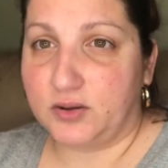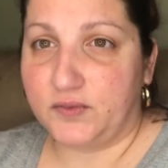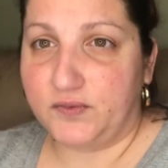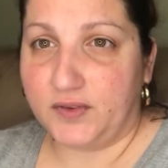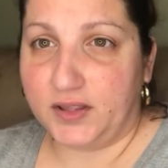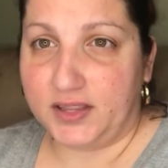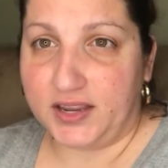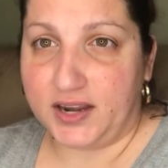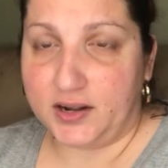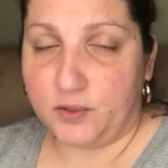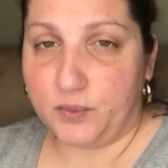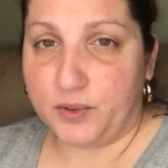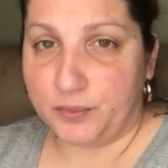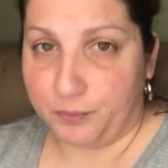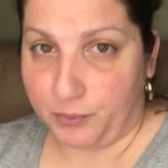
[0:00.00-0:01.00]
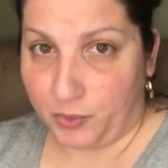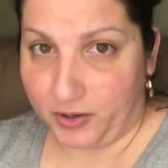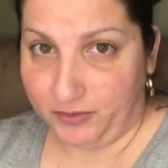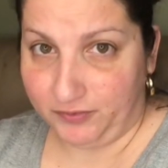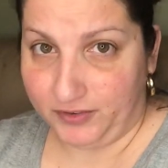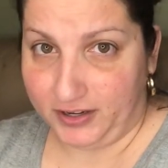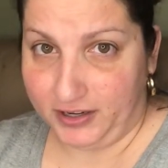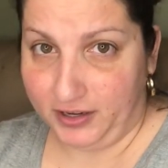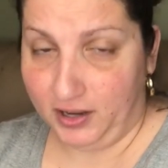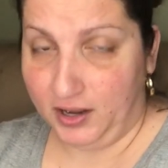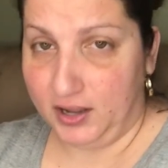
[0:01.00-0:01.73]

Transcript: affiliated with Morphe.